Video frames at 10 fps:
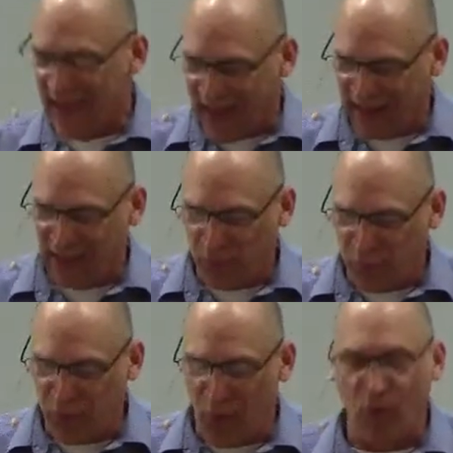End
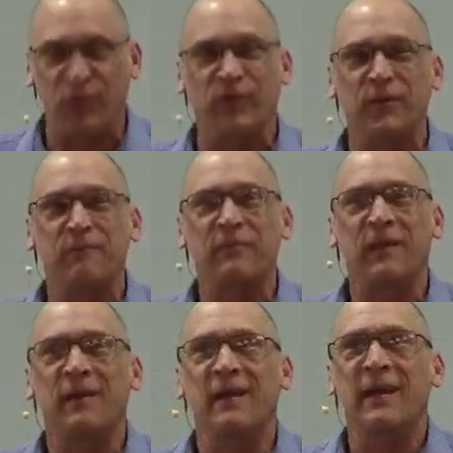of quote.
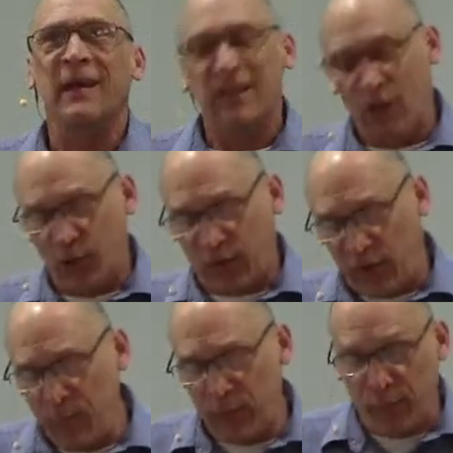You know,
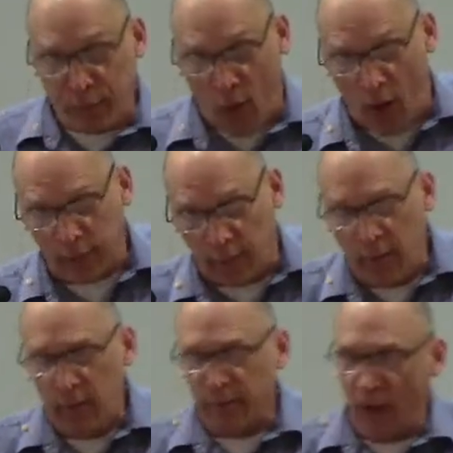Sigmund
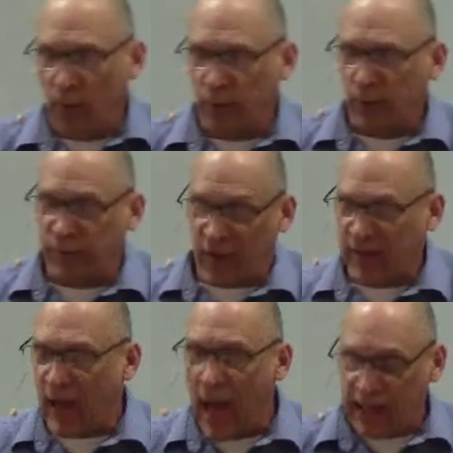Freud, the founder of
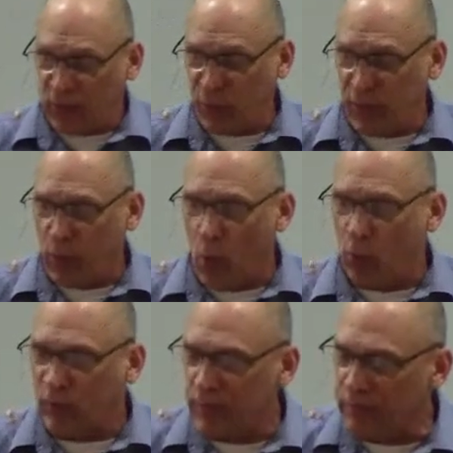psychiatry, wrote,